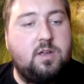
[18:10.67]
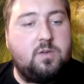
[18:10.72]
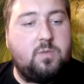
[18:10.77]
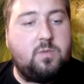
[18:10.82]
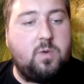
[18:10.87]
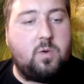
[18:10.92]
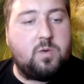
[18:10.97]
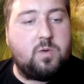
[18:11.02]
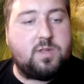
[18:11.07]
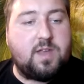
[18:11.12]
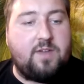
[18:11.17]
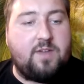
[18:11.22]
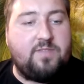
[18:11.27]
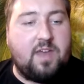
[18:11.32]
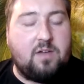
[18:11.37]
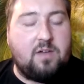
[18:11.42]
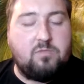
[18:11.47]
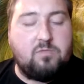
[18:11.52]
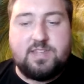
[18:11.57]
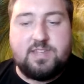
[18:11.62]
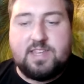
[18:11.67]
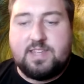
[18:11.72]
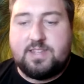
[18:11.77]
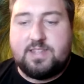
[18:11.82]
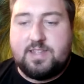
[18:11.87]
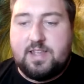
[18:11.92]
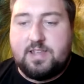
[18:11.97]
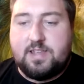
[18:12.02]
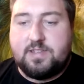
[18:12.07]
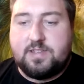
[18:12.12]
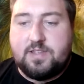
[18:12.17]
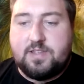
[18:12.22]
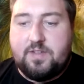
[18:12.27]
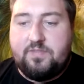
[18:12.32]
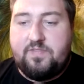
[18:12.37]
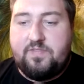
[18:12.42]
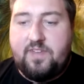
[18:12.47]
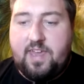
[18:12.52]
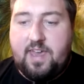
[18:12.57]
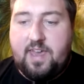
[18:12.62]
We always have that resistance to
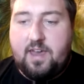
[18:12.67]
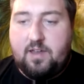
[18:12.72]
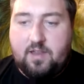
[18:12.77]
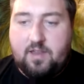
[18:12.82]
fear,